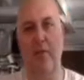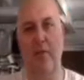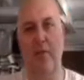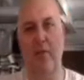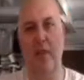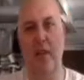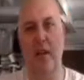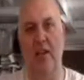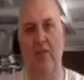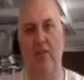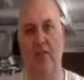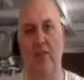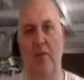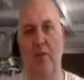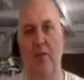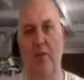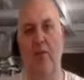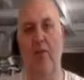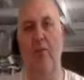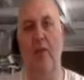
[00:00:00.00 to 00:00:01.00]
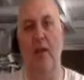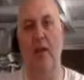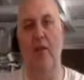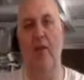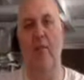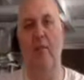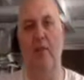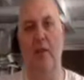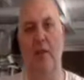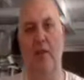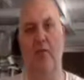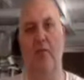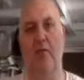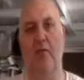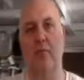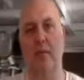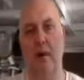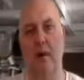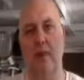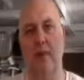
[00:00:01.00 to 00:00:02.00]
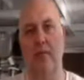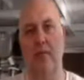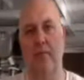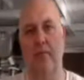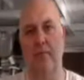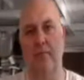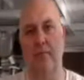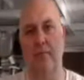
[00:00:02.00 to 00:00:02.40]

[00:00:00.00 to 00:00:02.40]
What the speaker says: your velocity whether you make major or minor.